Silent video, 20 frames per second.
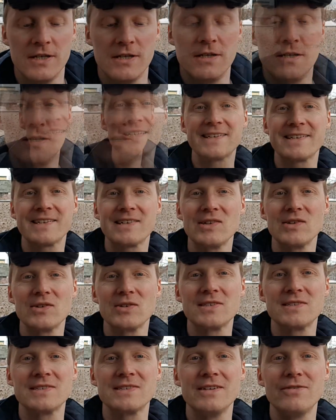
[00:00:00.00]
This
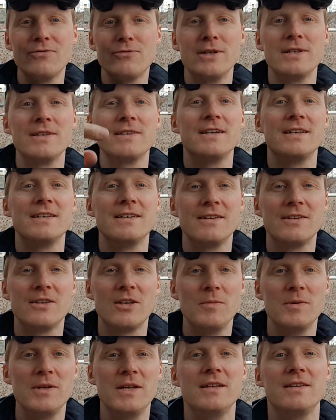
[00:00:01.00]
looks different than the
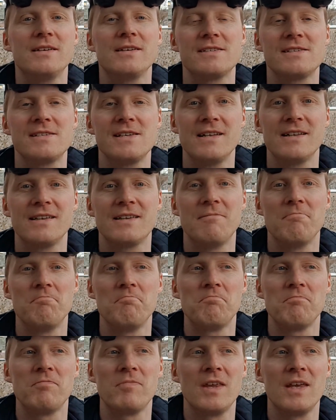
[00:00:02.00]
Dominators, and
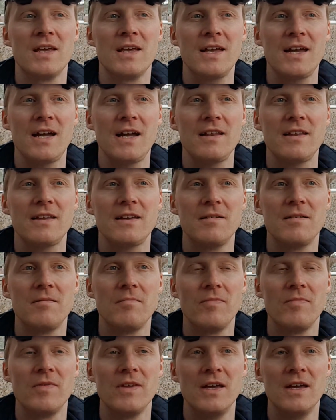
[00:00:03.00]
kinda,
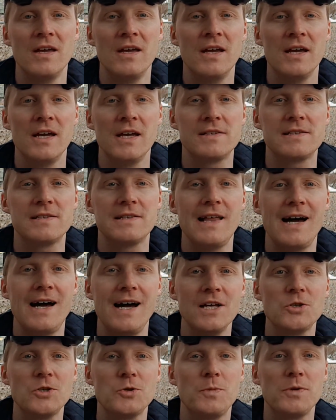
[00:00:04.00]
it's
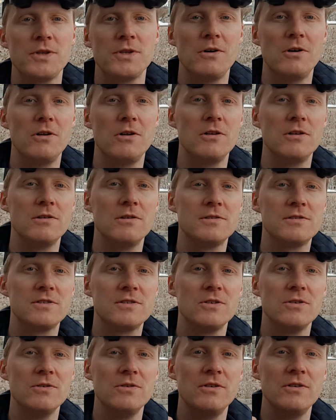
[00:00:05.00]
large but
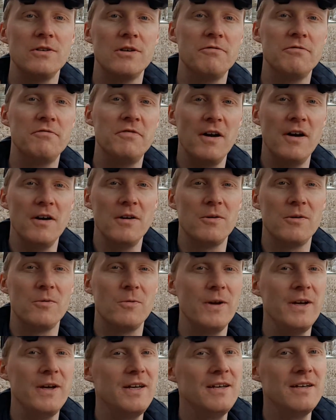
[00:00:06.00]
also you're farther
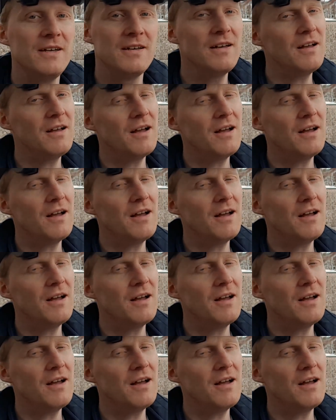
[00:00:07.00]
away.